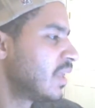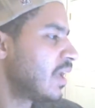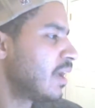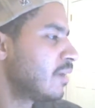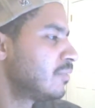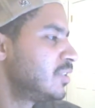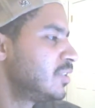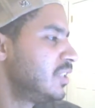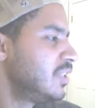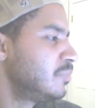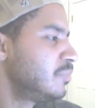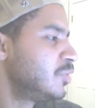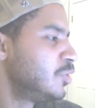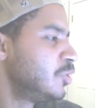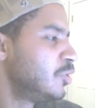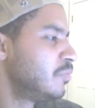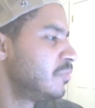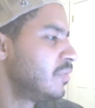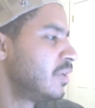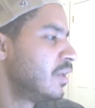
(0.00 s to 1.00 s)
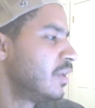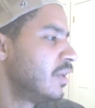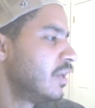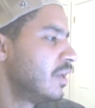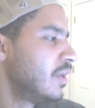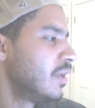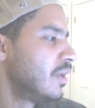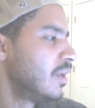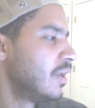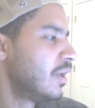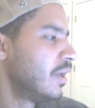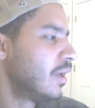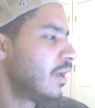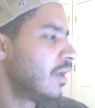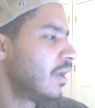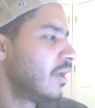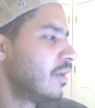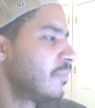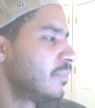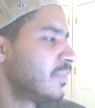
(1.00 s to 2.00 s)
I'll tempt you.
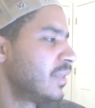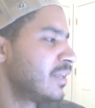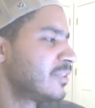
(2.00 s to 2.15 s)
Um,